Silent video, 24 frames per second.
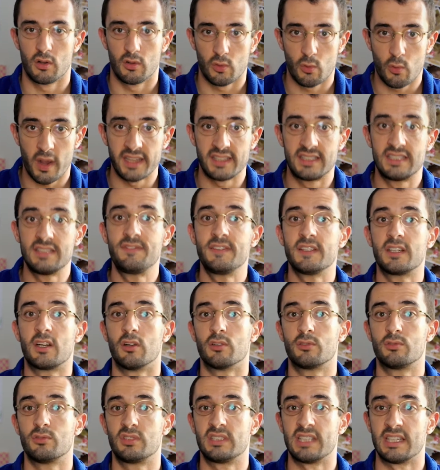quite
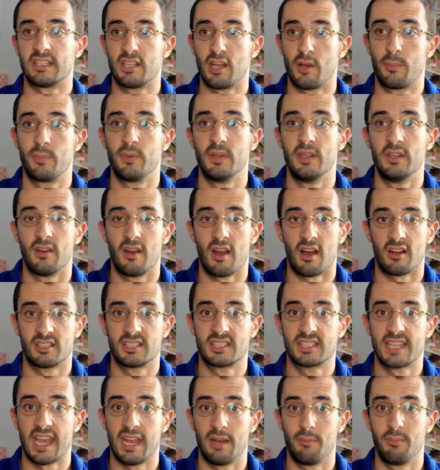difficult to set up in a large
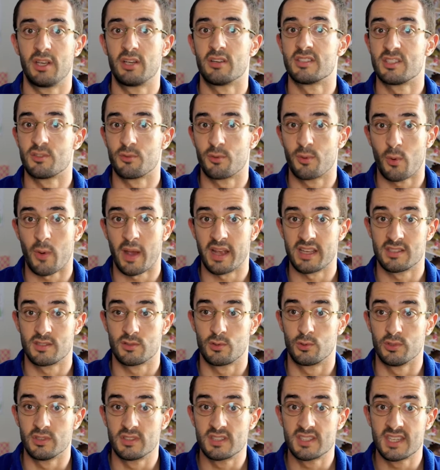scale because it requires
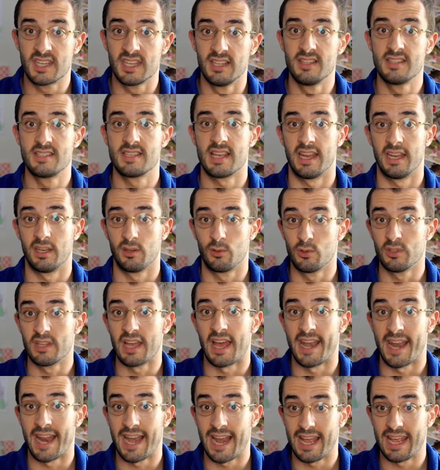good skills and good
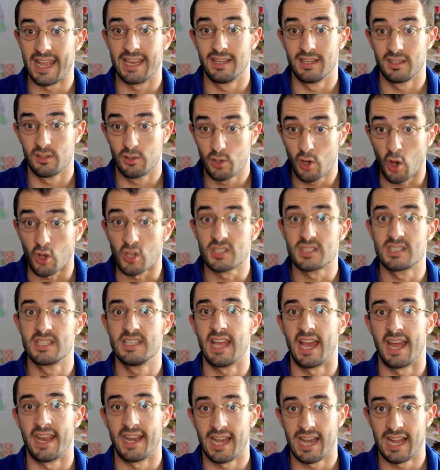and costly
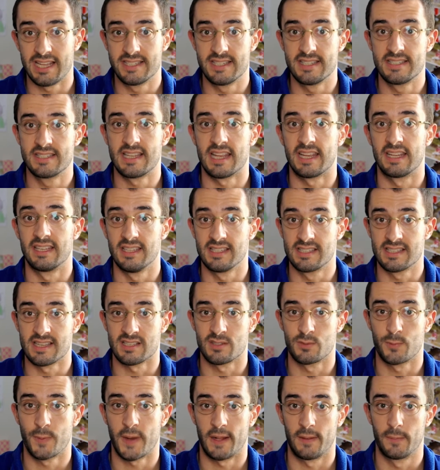analysis techniques
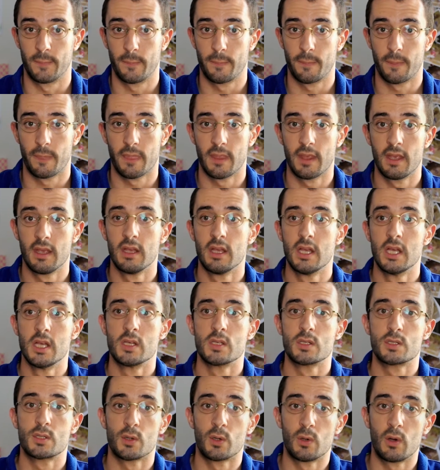as well.
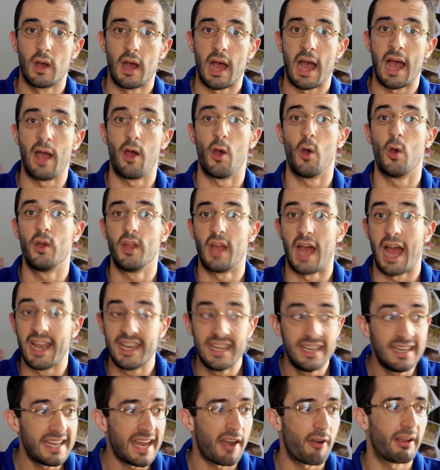So an
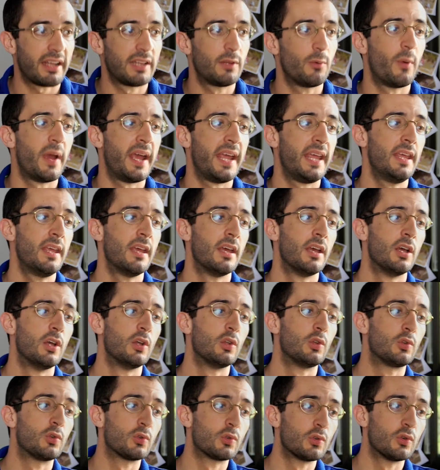indirect way
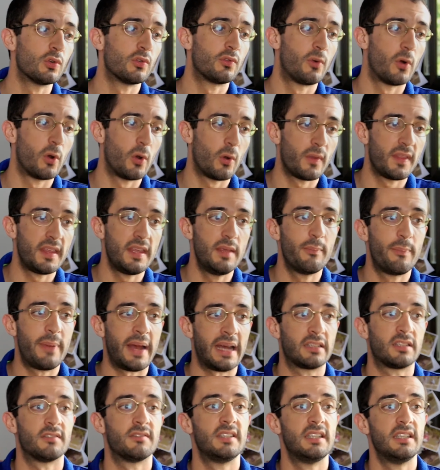to follow the
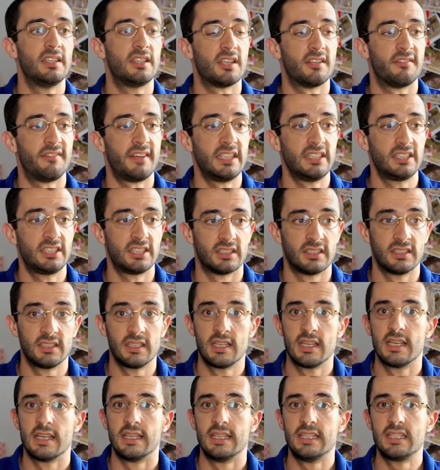impact of the intervention
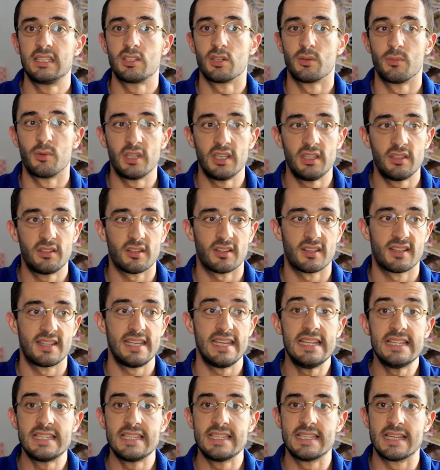is to monitor the
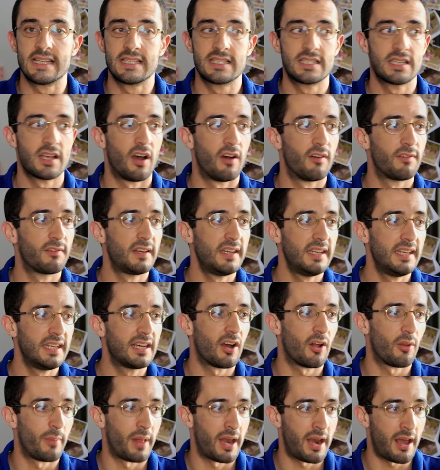incidence of
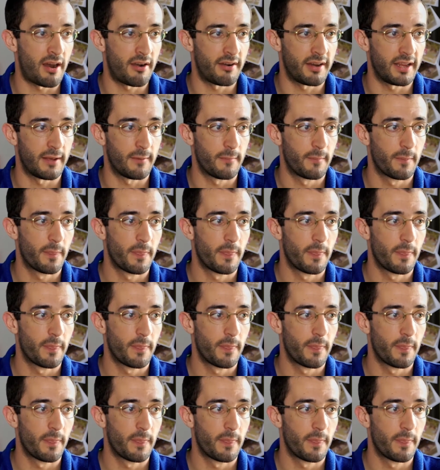clinical malaria.